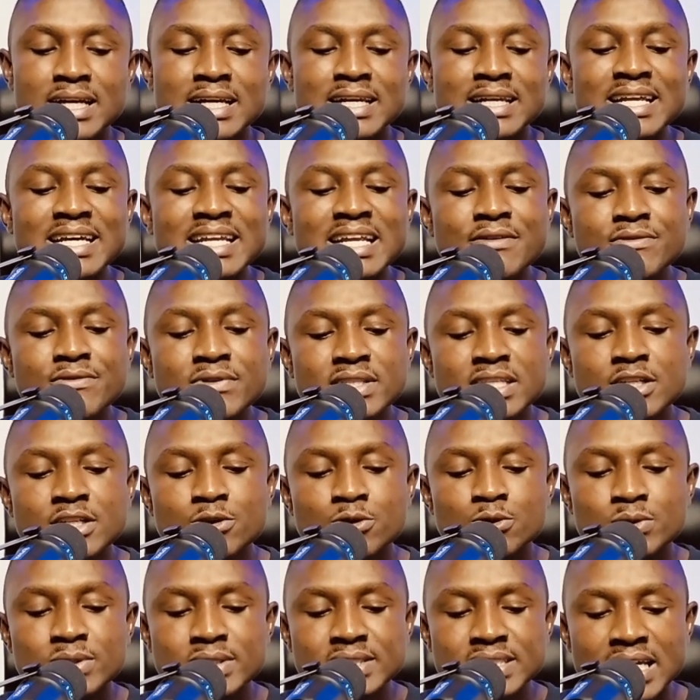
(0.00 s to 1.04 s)
Let everything
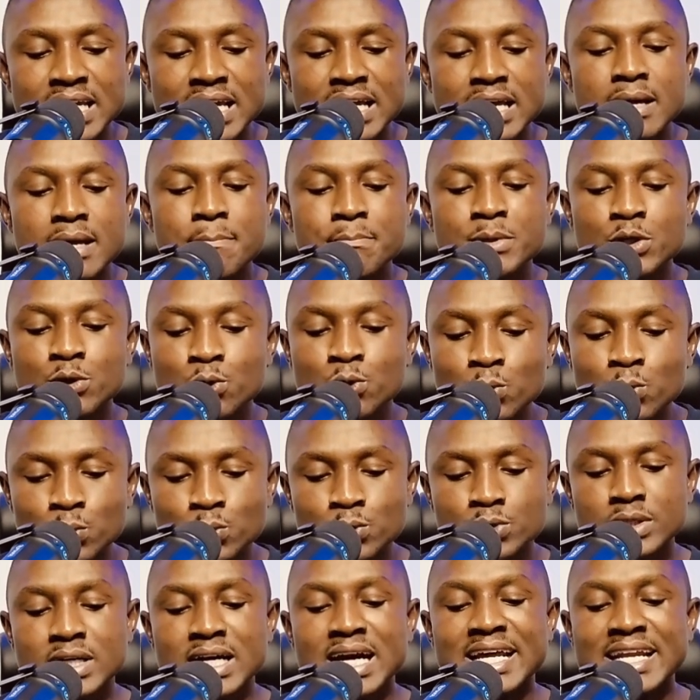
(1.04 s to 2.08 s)
you say be
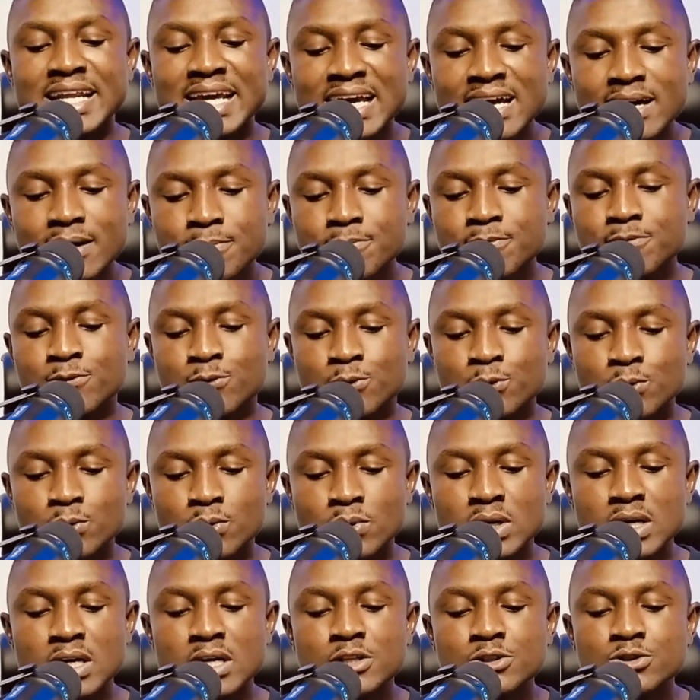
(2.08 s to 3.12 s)
good and helpful
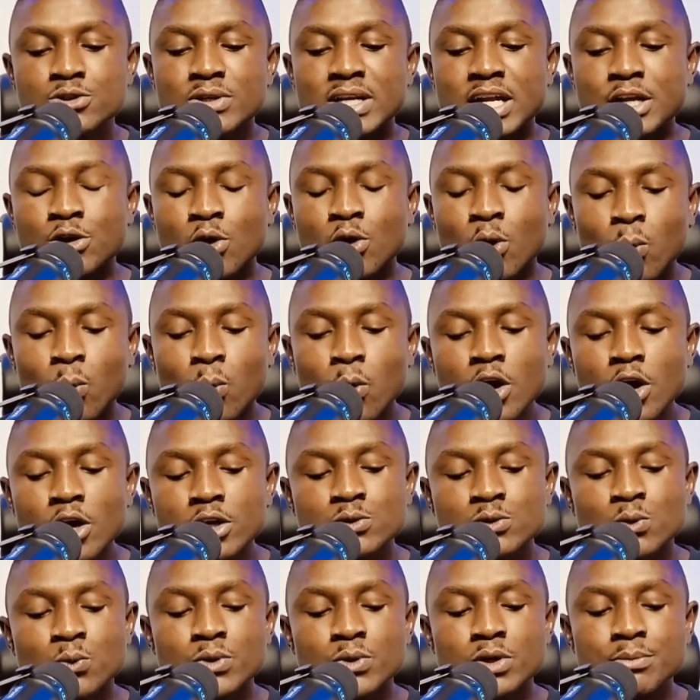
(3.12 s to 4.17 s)
so that your
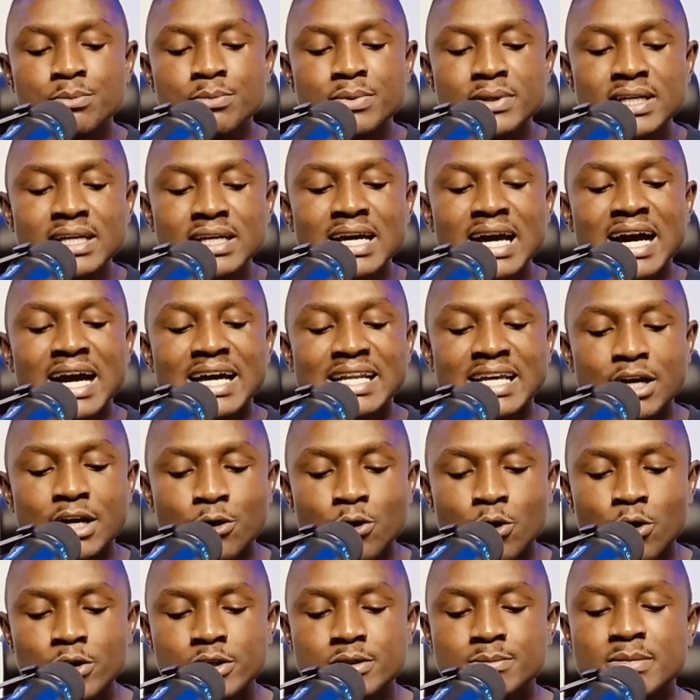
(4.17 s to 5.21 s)
word will be an
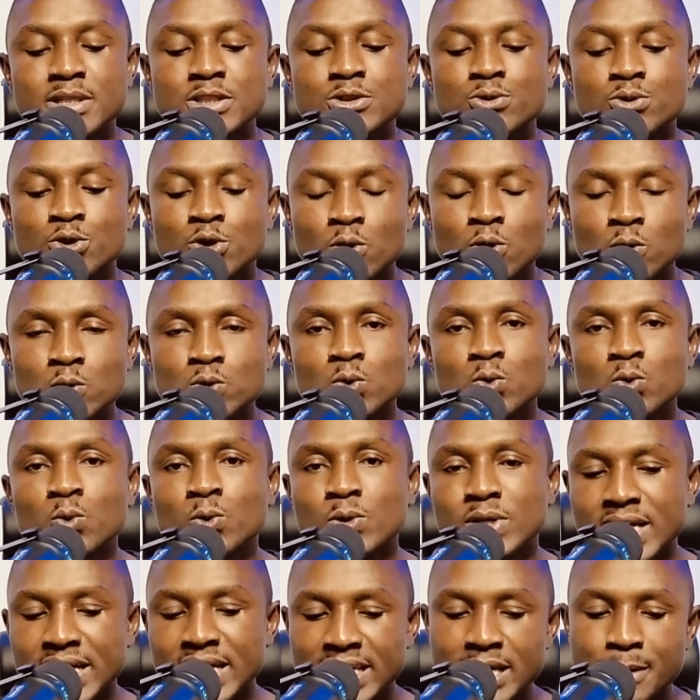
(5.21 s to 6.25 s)
encouragement to those who
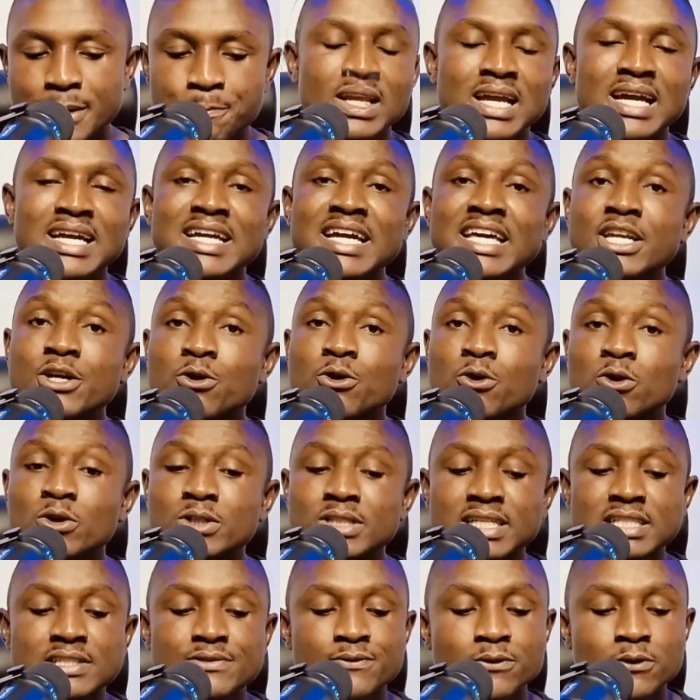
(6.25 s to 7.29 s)
hear them. Again, in
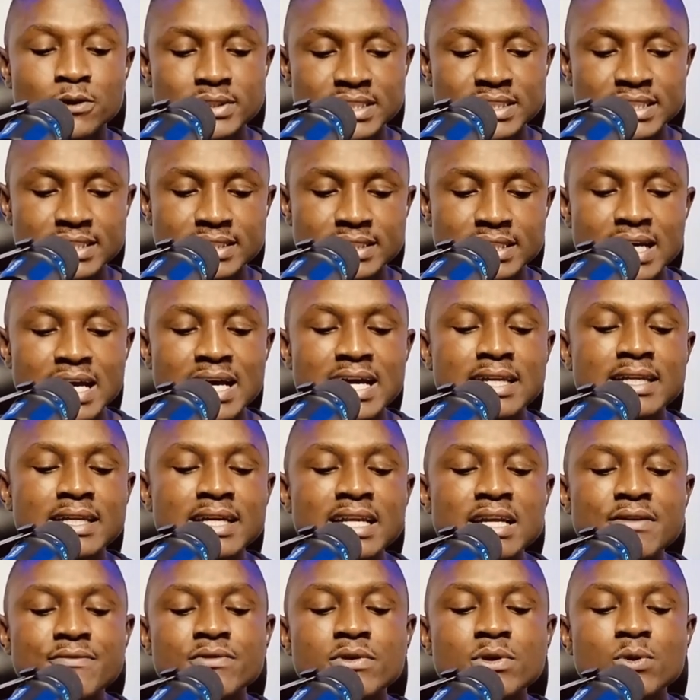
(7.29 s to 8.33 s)
Colossians 4:6,
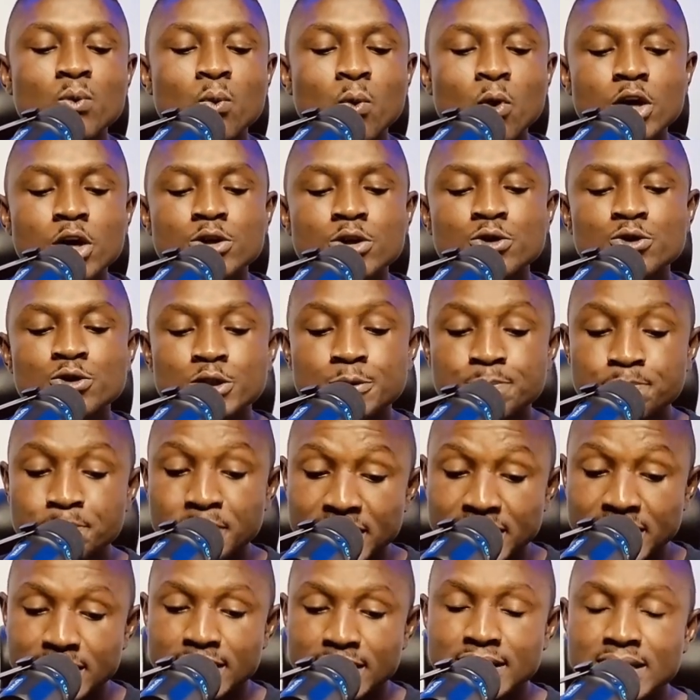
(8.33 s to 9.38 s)
let every word you
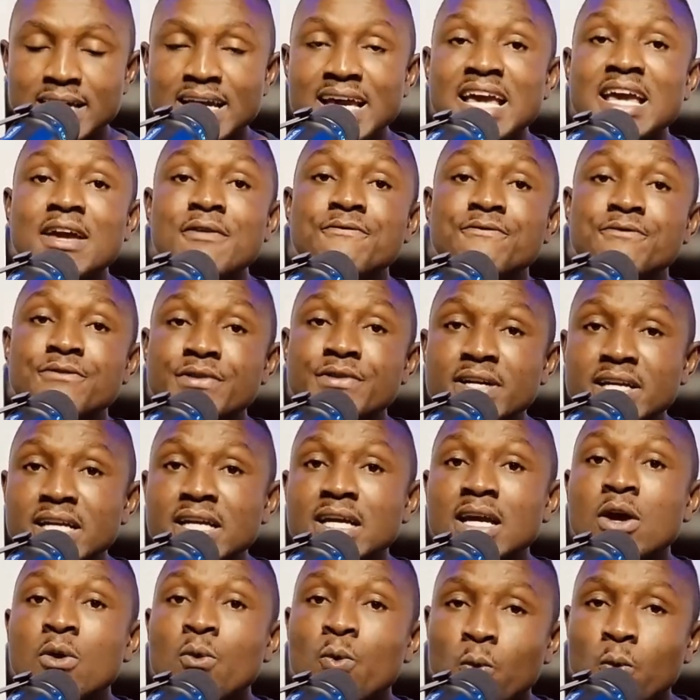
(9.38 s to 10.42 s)
speak,
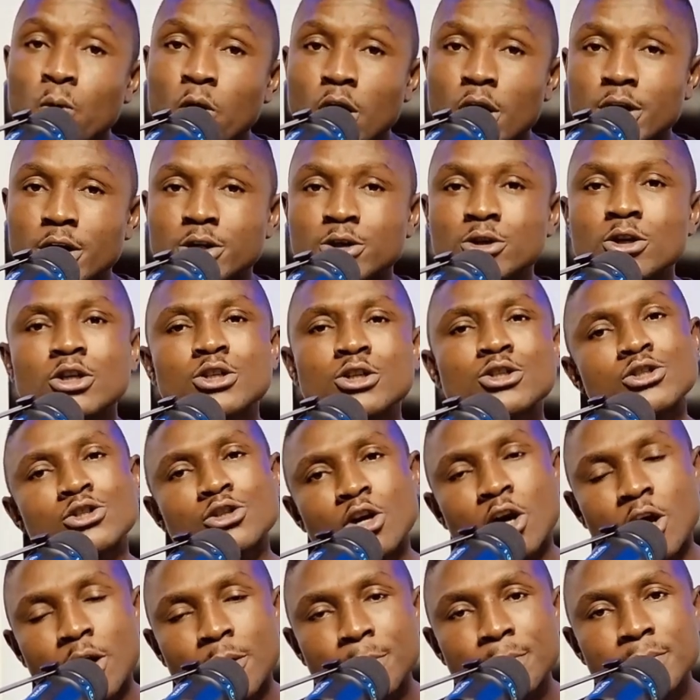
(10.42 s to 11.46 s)
every word, not
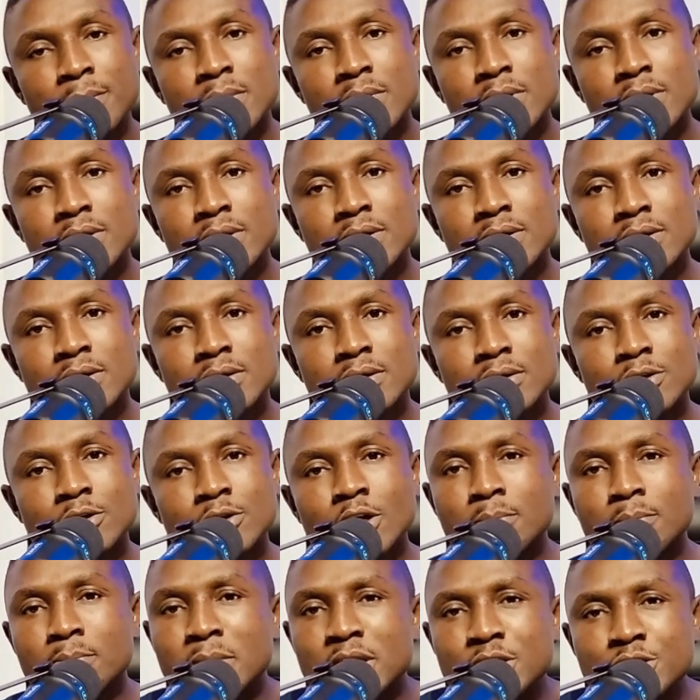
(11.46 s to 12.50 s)
some,
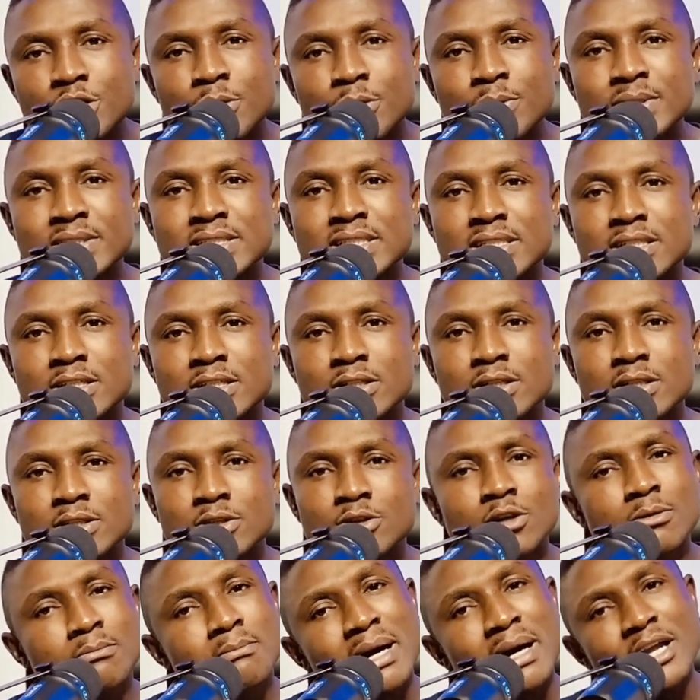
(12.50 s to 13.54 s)
not majority,
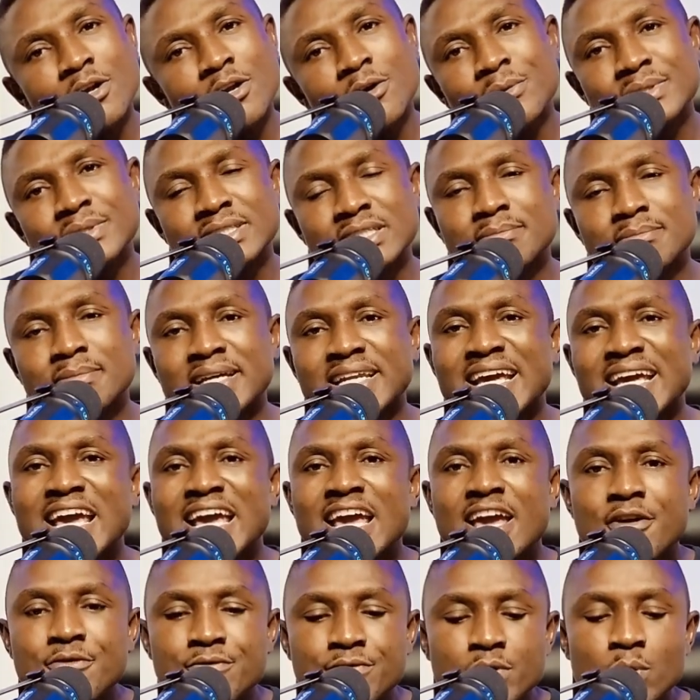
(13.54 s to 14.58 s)
not minority, but
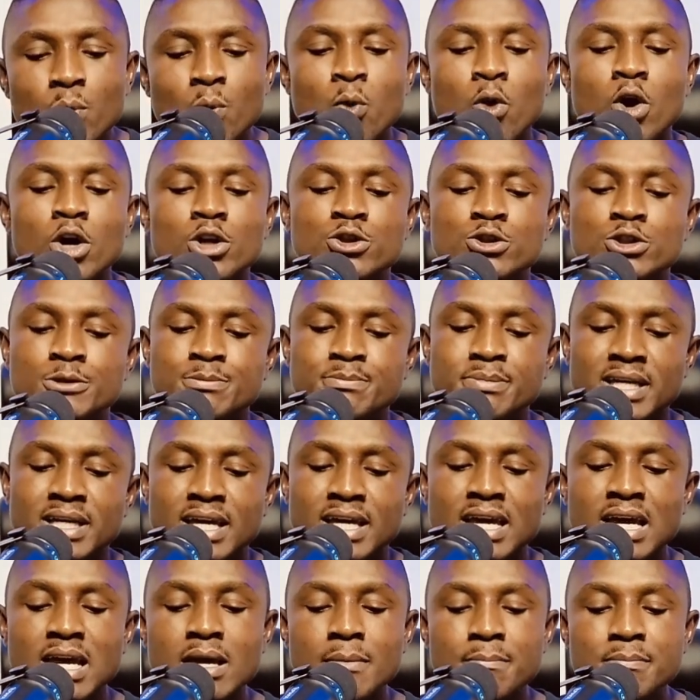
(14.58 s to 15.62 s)
every word you
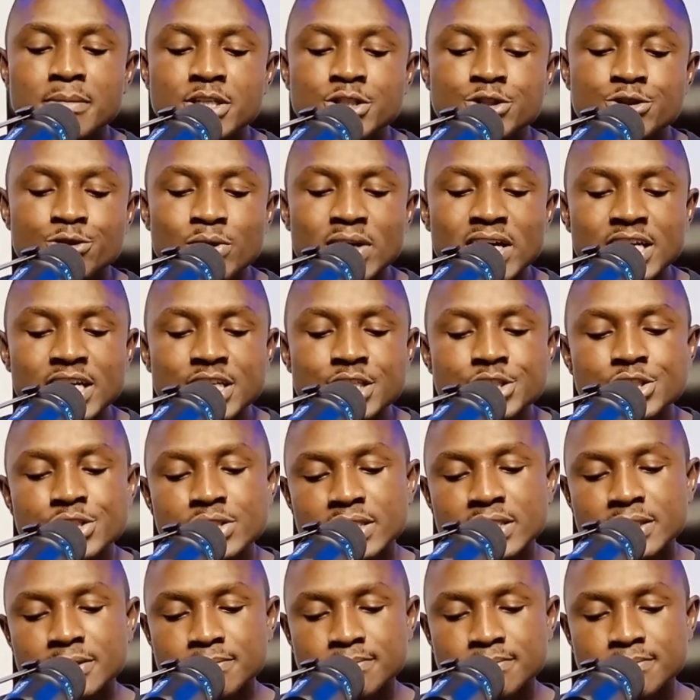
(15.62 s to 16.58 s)
speak be drenched